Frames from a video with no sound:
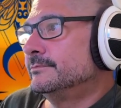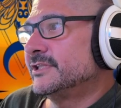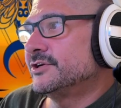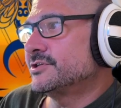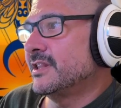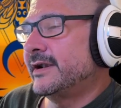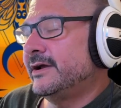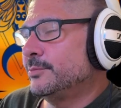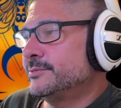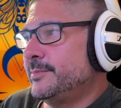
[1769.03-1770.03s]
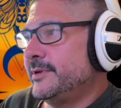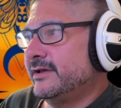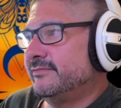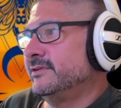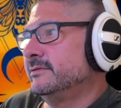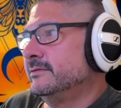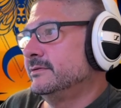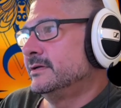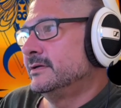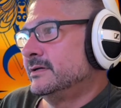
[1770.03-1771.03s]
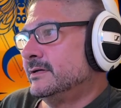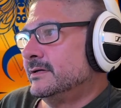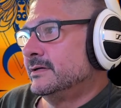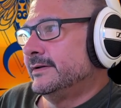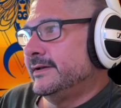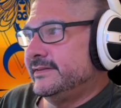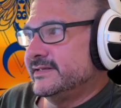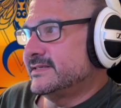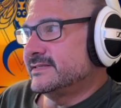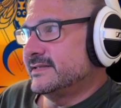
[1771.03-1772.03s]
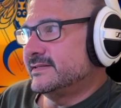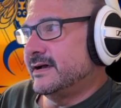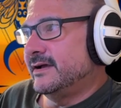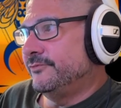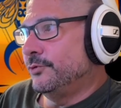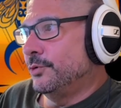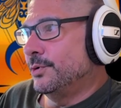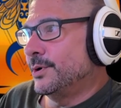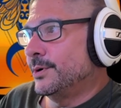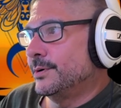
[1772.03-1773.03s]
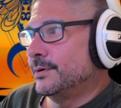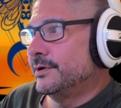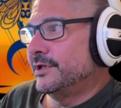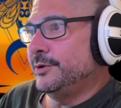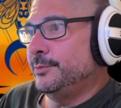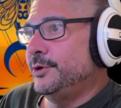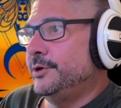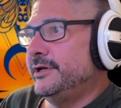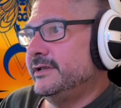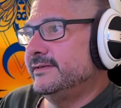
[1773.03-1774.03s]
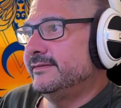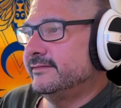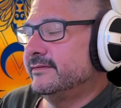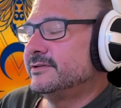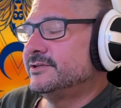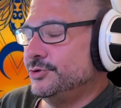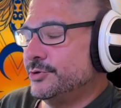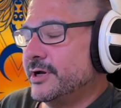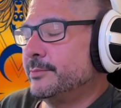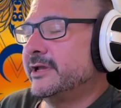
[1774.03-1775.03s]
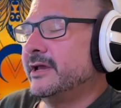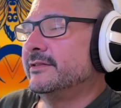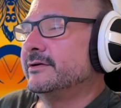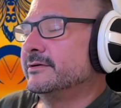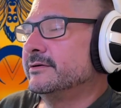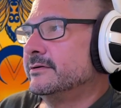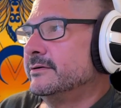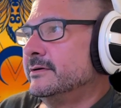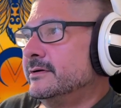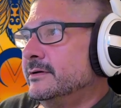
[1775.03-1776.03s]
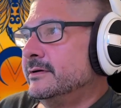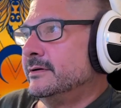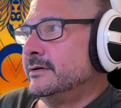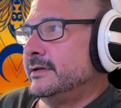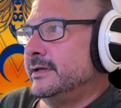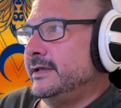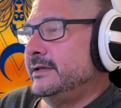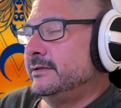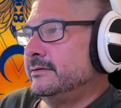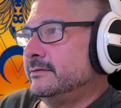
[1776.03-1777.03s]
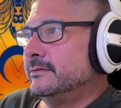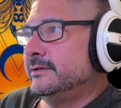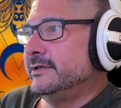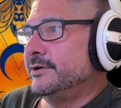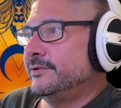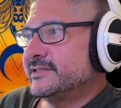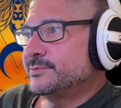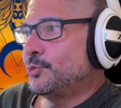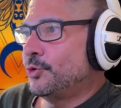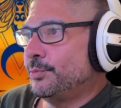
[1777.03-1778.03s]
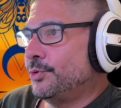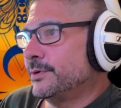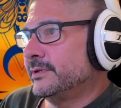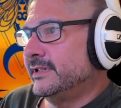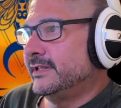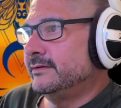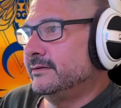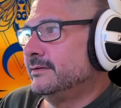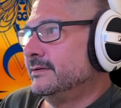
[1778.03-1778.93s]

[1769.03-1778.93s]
there's a lot of help to be given, and this is the time for communities to come together. And, that's more important than